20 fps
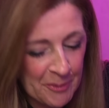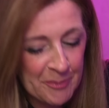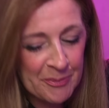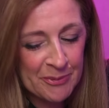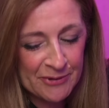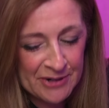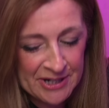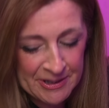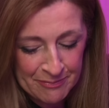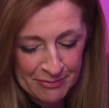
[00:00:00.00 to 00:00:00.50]
a
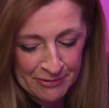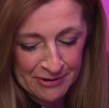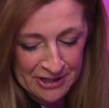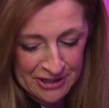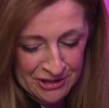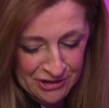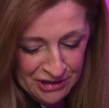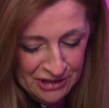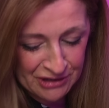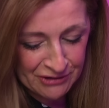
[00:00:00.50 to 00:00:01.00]

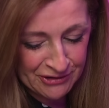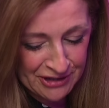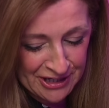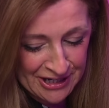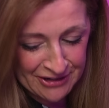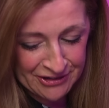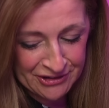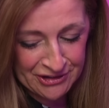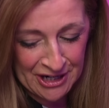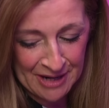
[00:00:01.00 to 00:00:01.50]
pretty chilled
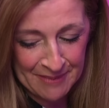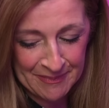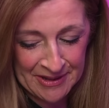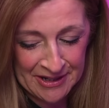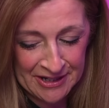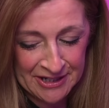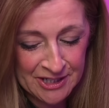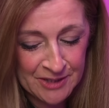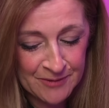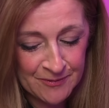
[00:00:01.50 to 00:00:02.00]
out chap,
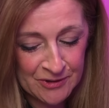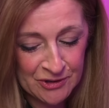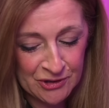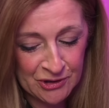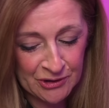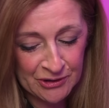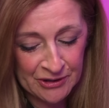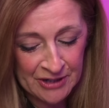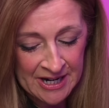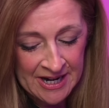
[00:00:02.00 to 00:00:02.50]
that is for
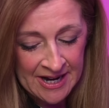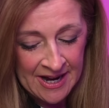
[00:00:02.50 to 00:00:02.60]
sure.